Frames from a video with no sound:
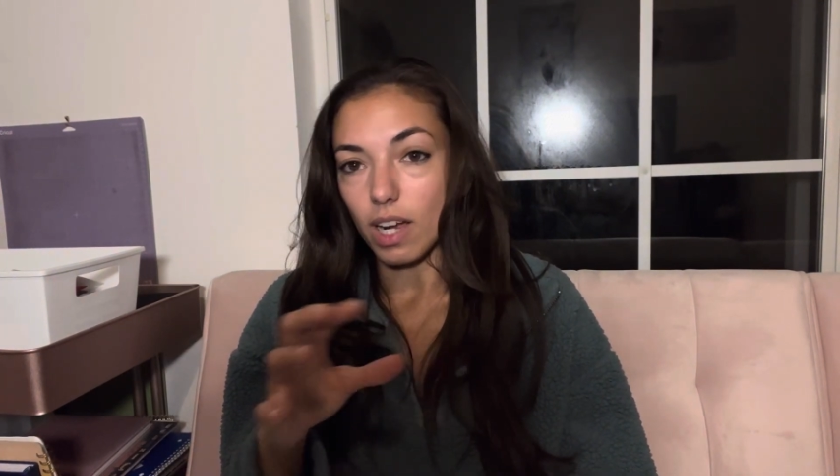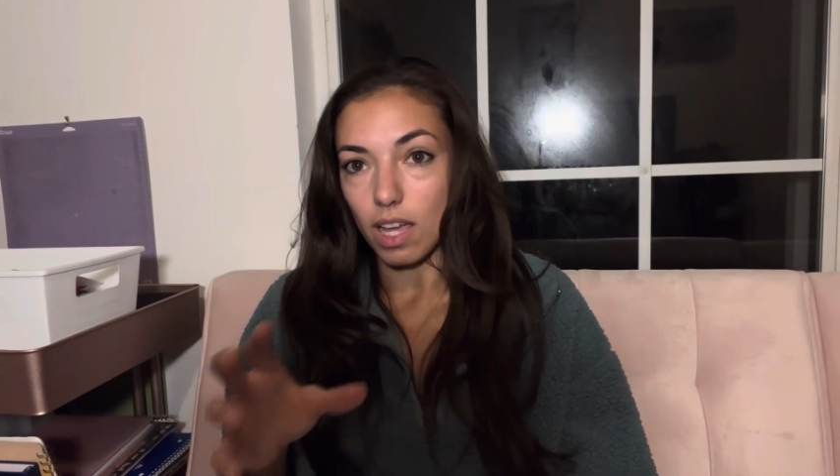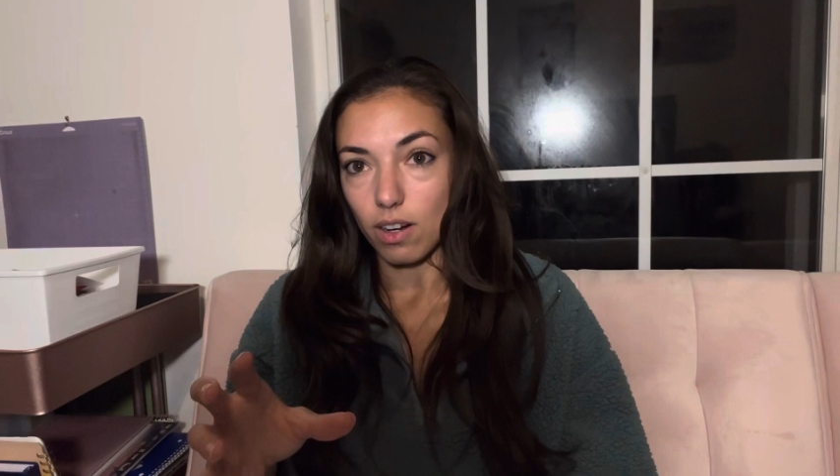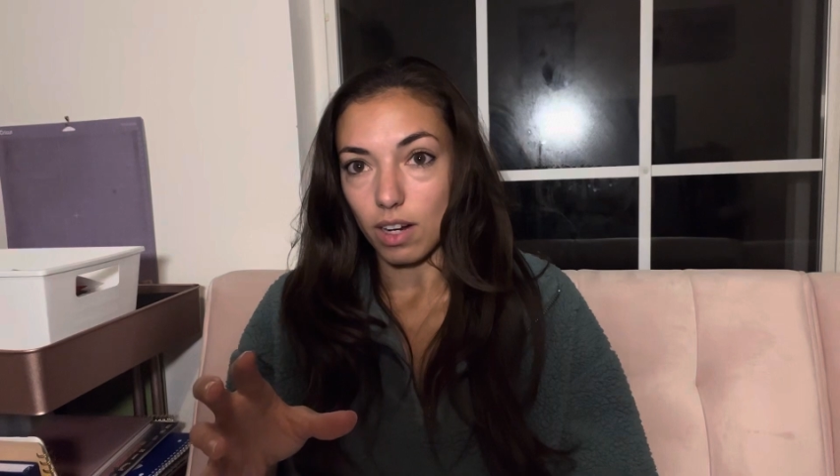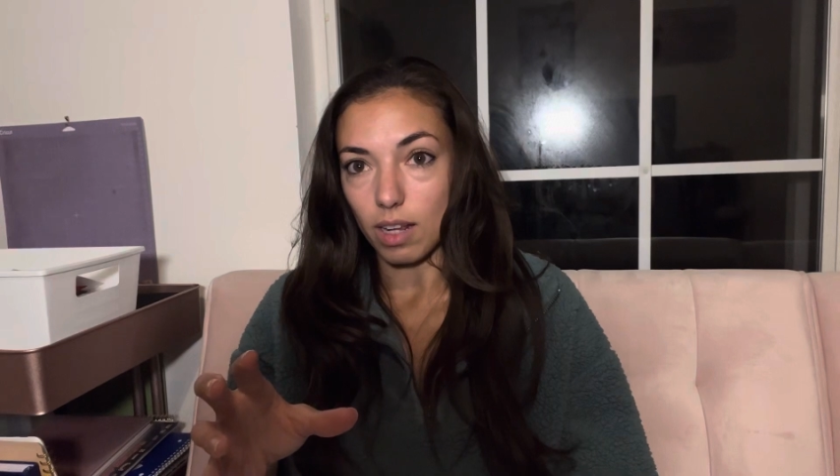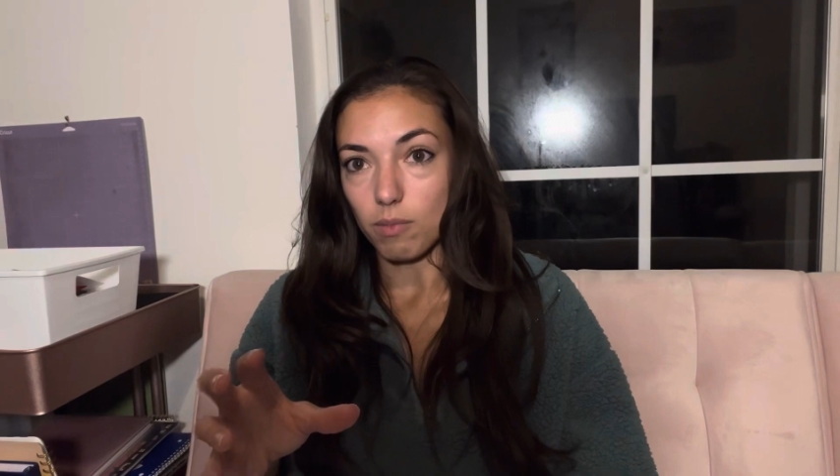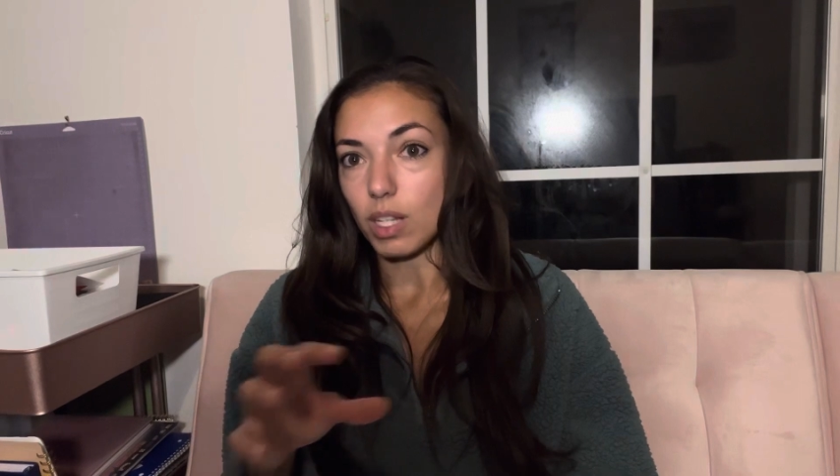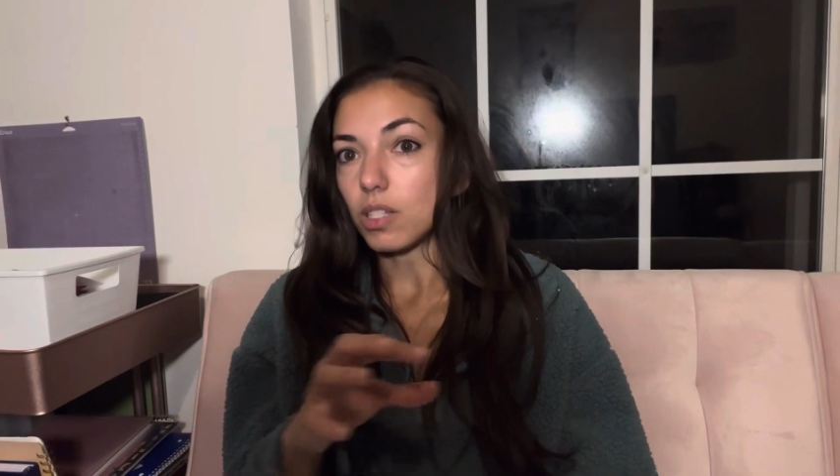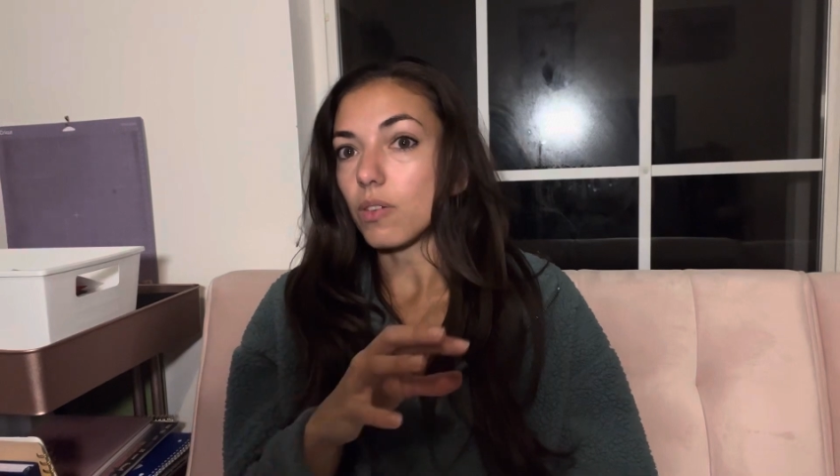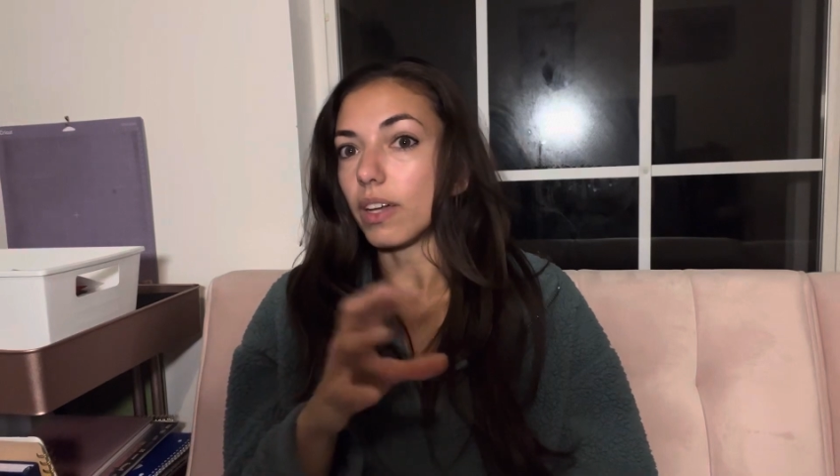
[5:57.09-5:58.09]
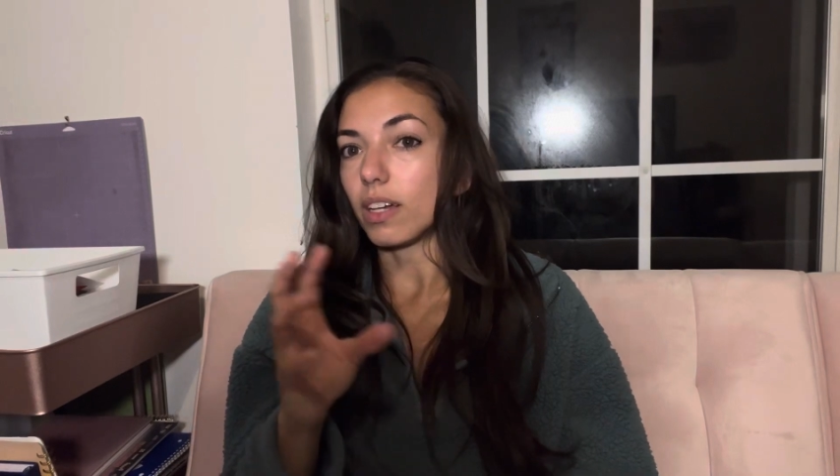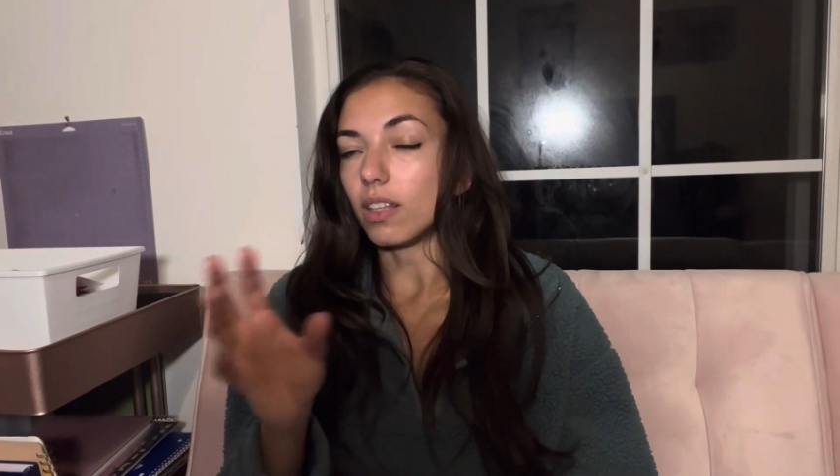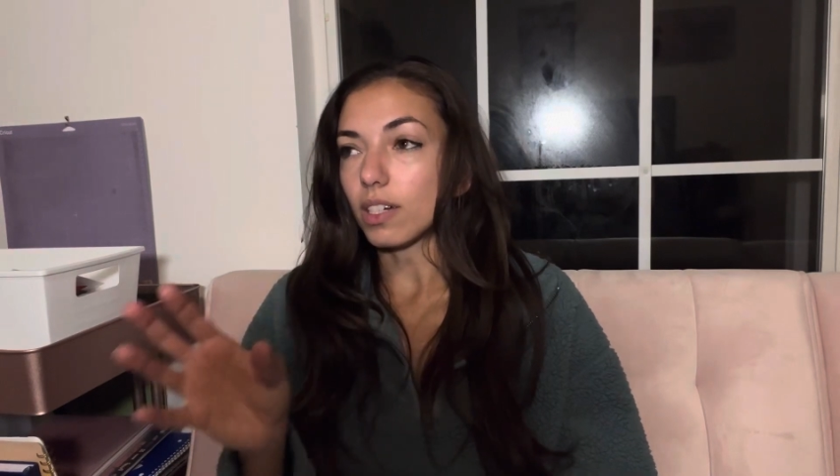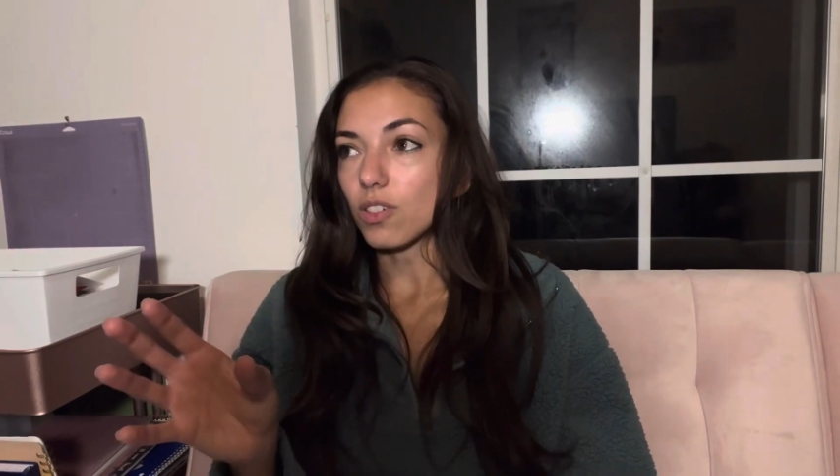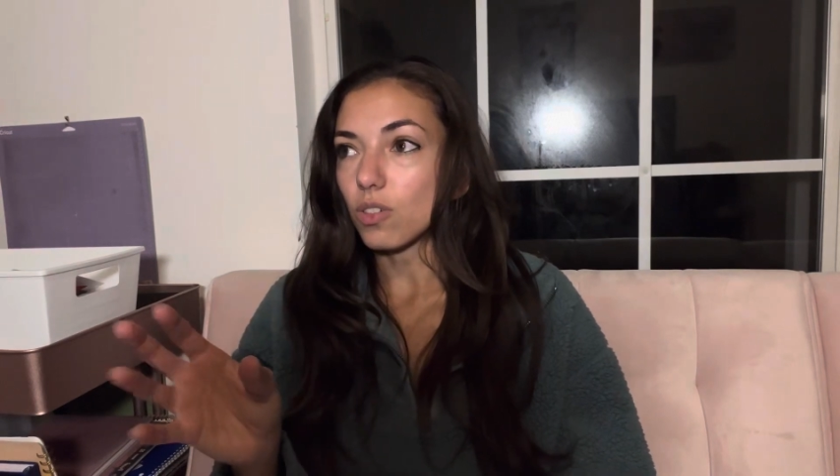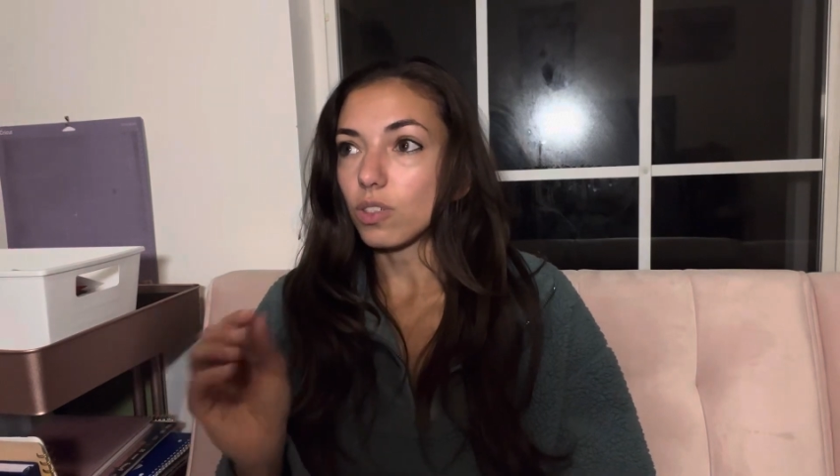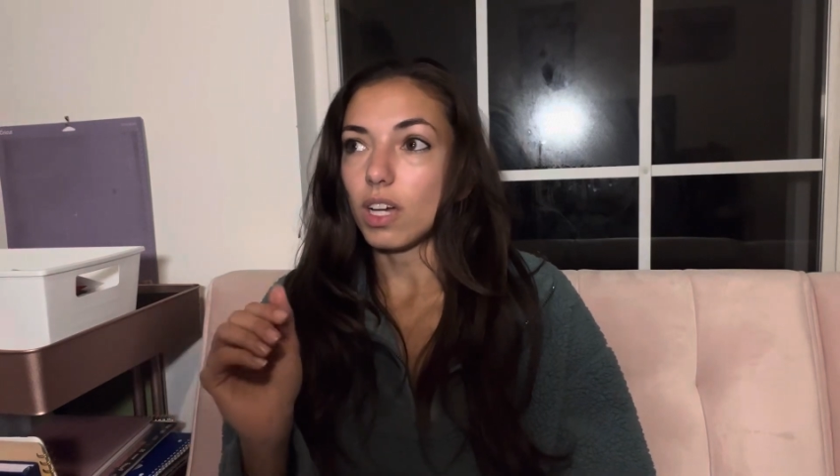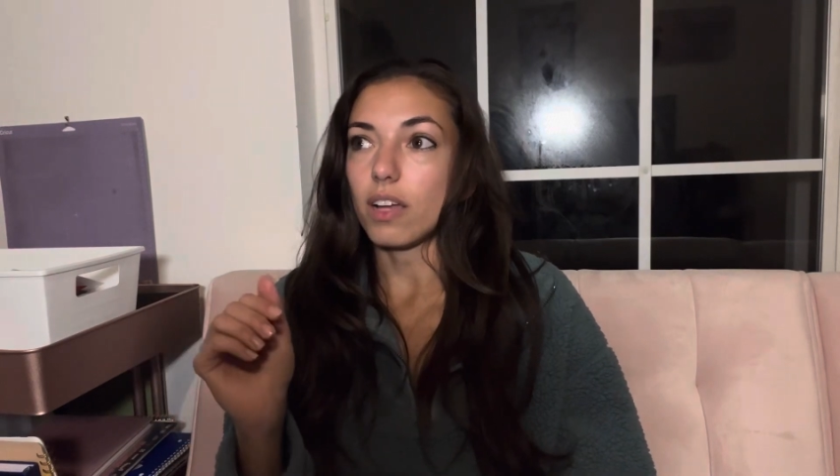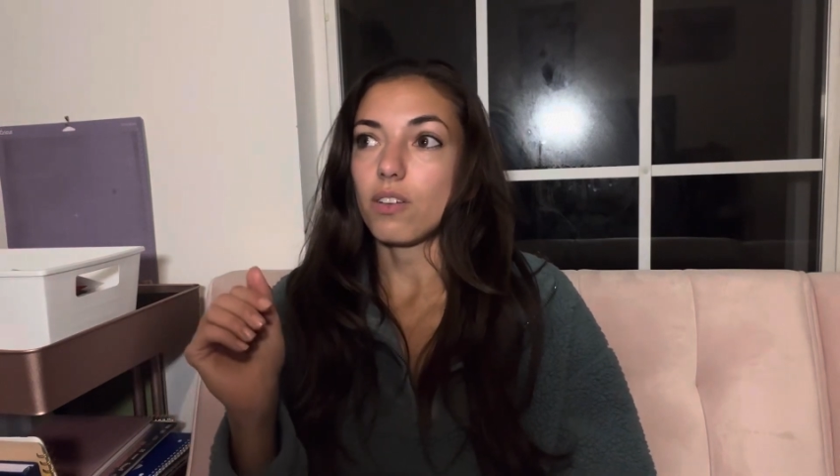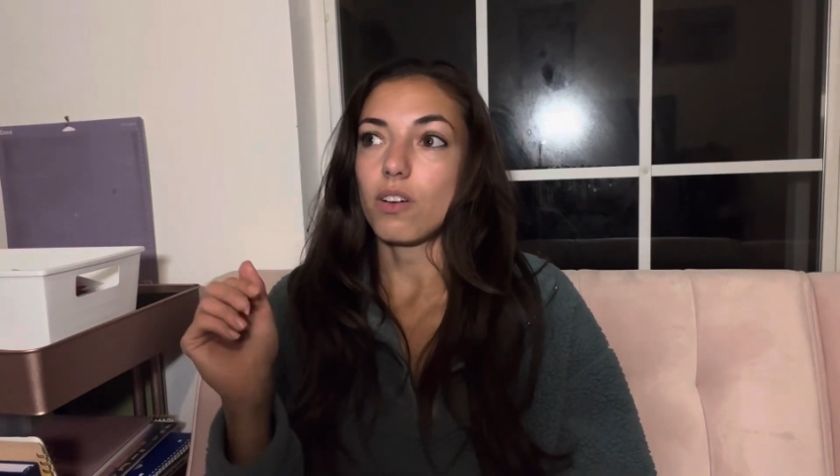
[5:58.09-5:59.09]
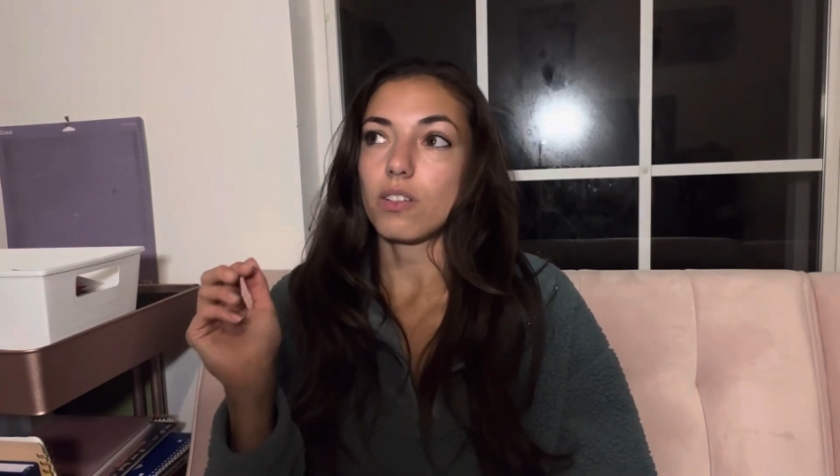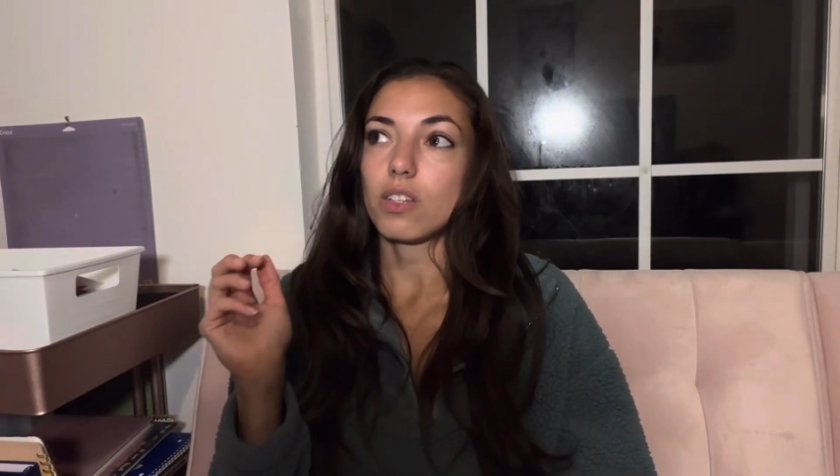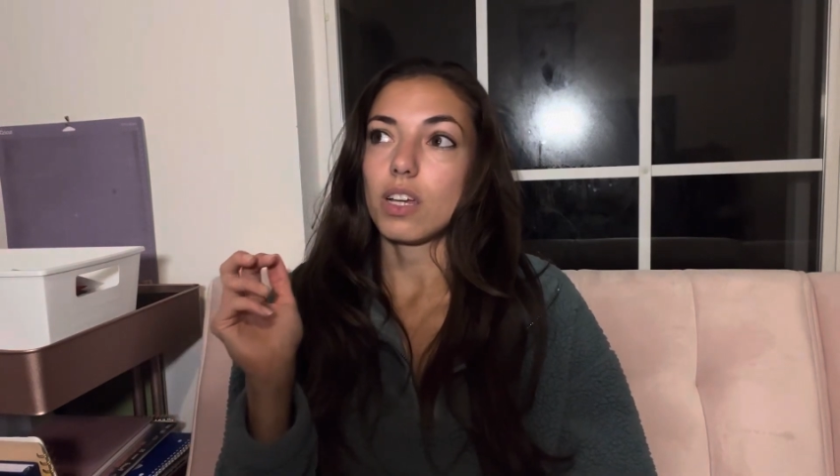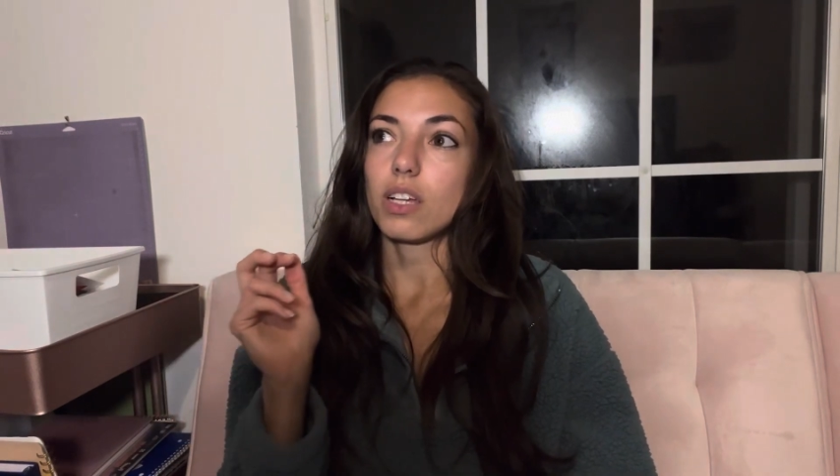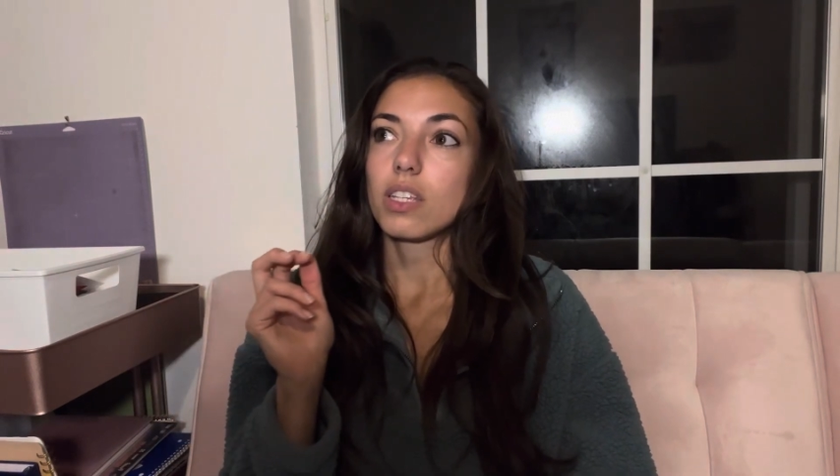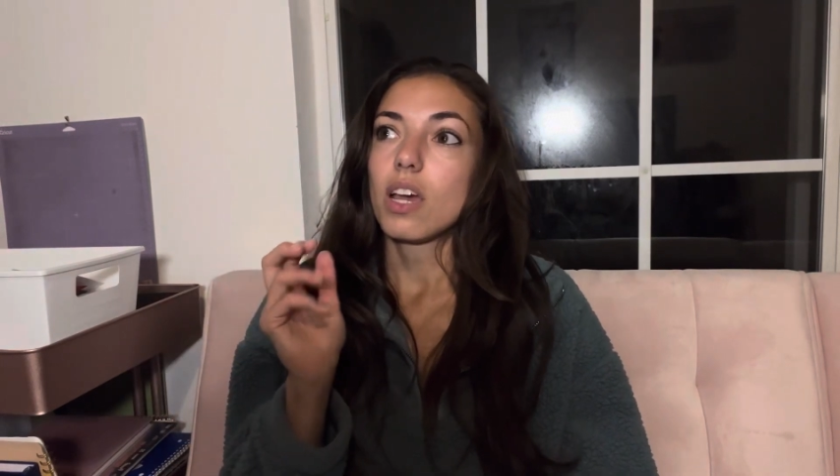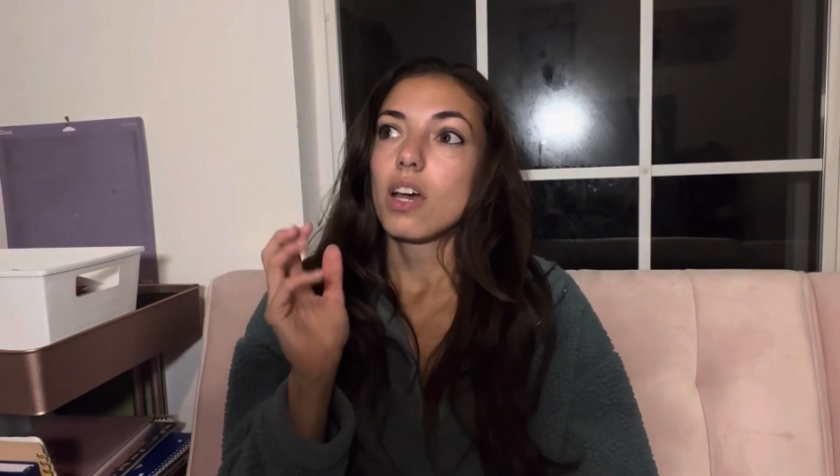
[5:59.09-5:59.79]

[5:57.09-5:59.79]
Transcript: 8 or 9 months doing electrical diagnostics,